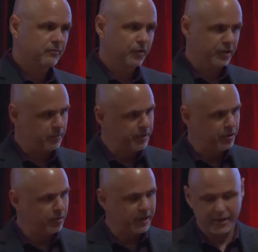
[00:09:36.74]
You're going to be
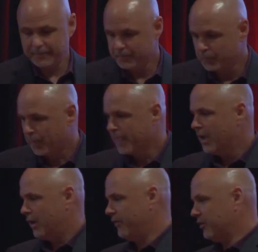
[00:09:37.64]
okay.
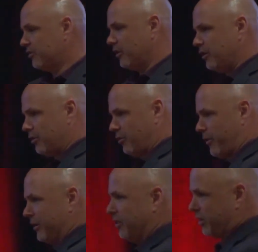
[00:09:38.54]
And they studied her and
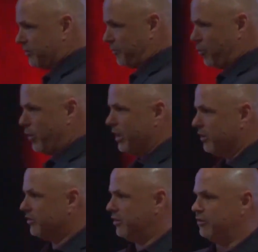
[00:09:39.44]
ran tests for a week
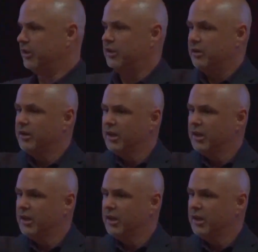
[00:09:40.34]
and said, you need to